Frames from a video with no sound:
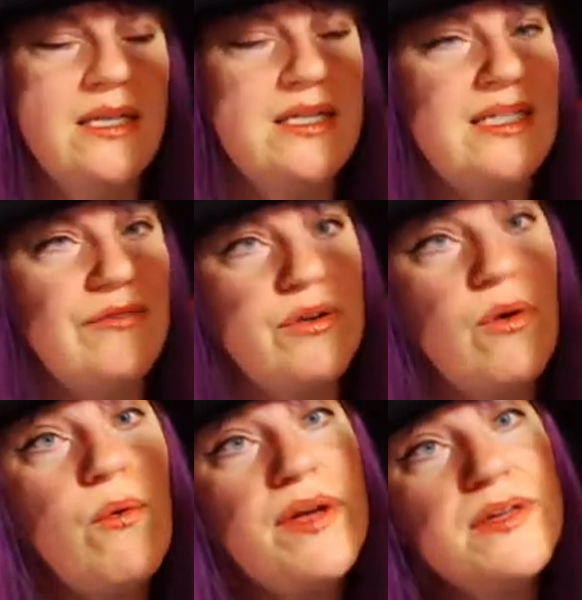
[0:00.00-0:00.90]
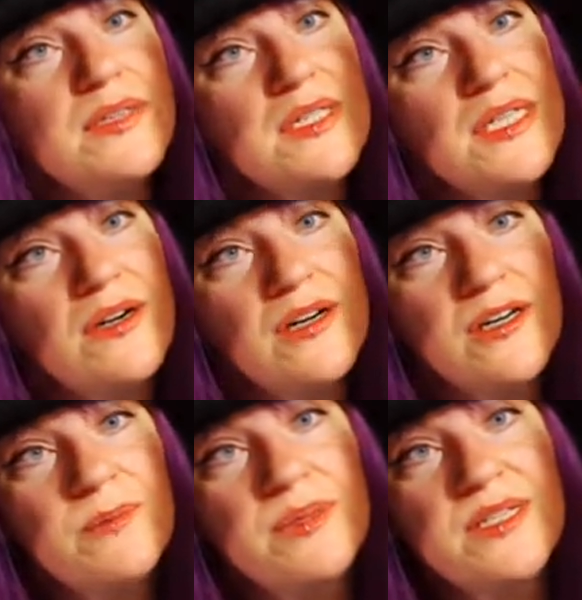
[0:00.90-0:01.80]
different oils and
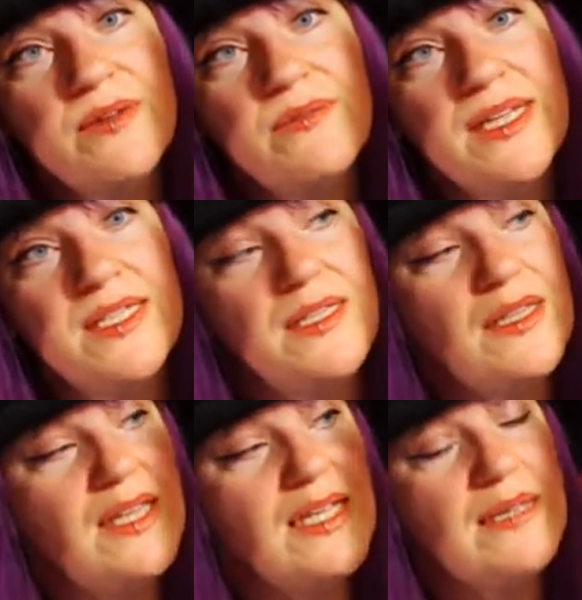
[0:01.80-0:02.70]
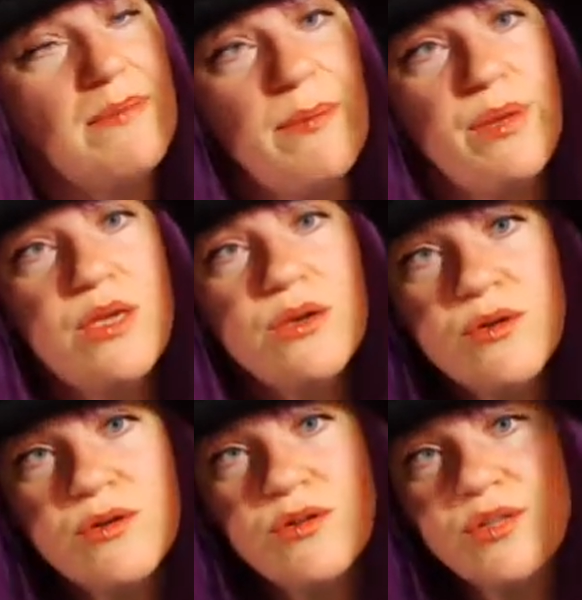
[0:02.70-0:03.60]
herbs and resins and things that might be
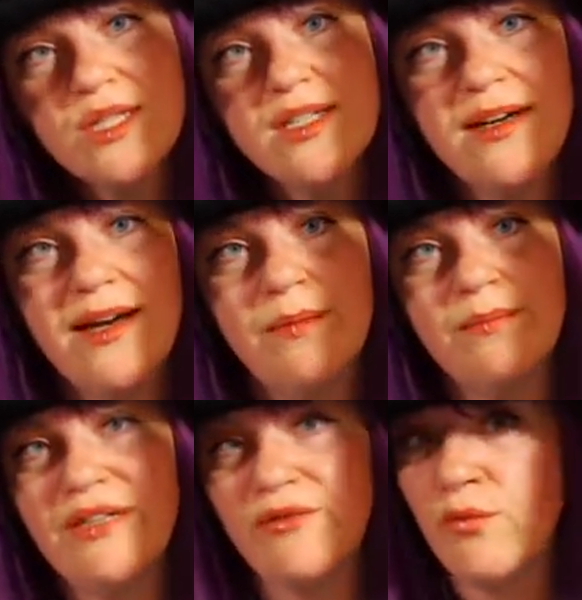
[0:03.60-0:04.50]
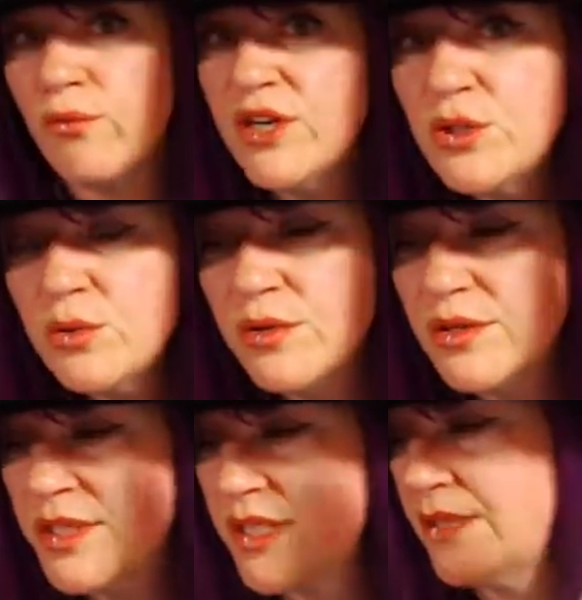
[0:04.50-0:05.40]
used, different
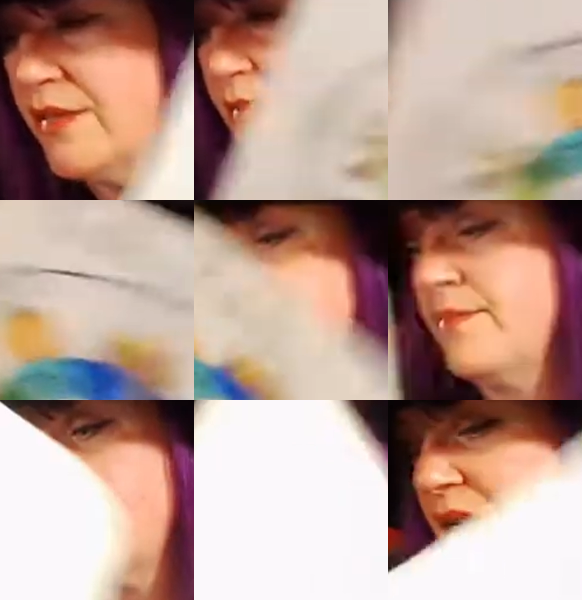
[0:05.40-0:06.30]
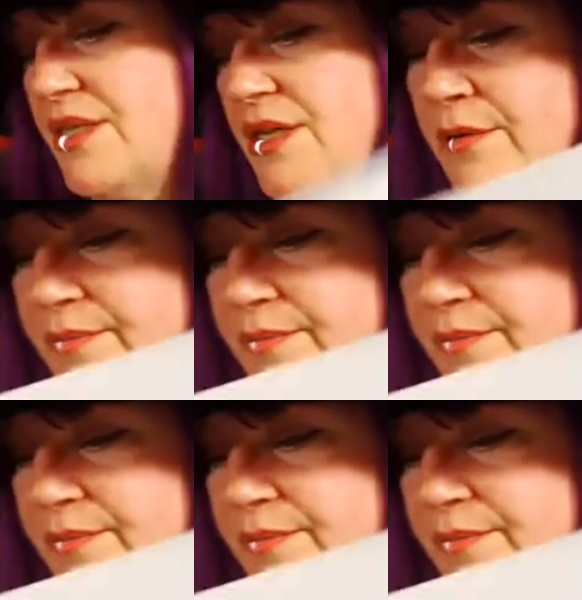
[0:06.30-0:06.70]
rituals. So